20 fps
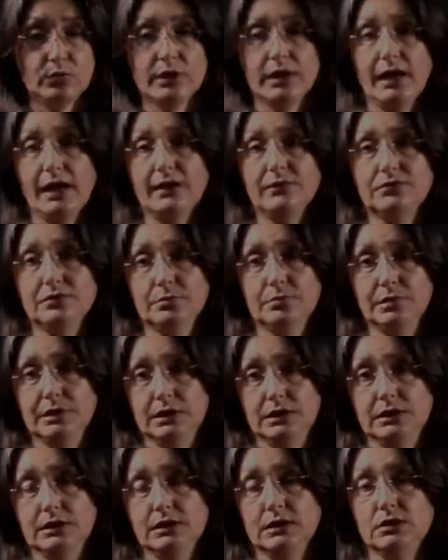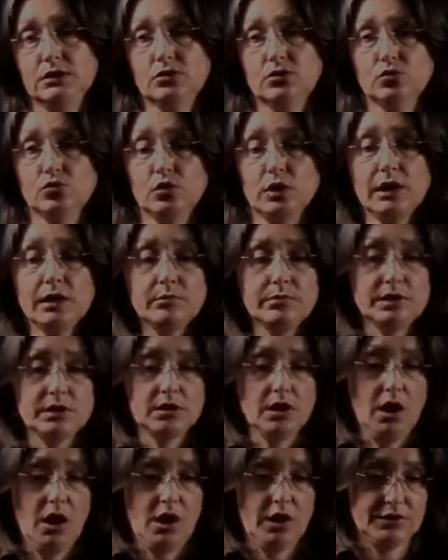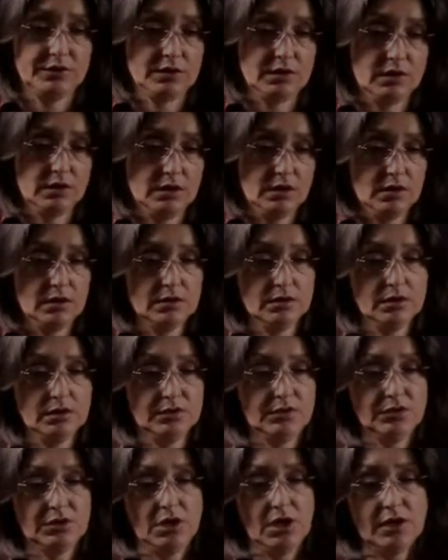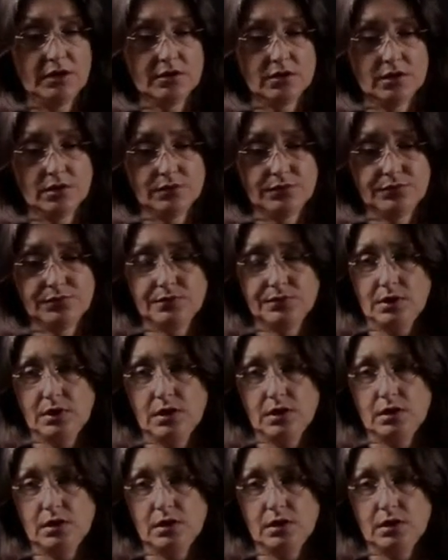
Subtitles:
we have abilities way beyond the thought of